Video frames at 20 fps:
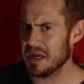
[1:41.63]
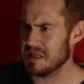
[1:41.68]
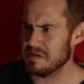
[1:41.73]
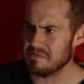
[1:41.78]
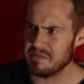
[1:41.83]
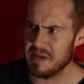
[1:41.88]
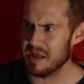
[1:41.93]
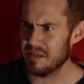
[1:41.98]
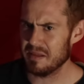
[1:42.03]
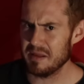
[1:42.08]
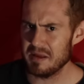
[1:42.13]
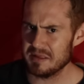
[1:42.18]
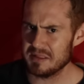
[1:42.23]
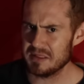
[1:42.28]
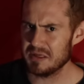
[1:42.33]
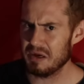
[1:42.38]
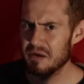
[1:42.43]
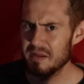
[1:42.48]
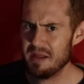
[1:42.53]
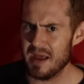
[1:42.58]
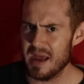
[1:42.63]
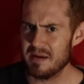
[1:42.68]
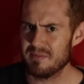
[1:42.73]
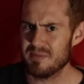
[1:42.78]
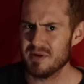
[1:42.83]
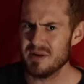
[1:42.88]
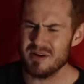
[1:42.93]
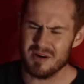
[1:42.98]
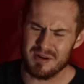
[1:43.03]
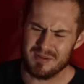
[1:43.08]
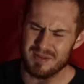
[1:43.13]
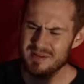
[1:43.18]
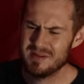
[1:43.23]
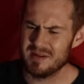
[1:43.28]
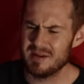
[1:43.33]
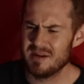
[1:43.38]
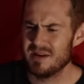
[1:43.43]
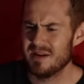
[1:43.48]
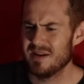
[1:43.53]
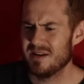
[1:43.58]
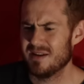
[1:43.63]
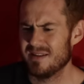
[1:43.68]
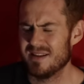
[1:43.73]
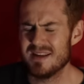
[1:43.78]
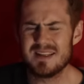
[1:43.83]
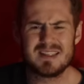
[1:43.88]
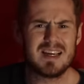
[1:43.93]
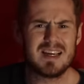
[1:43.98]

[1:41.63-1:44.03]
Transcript: and the methods and all that, but you know, the, the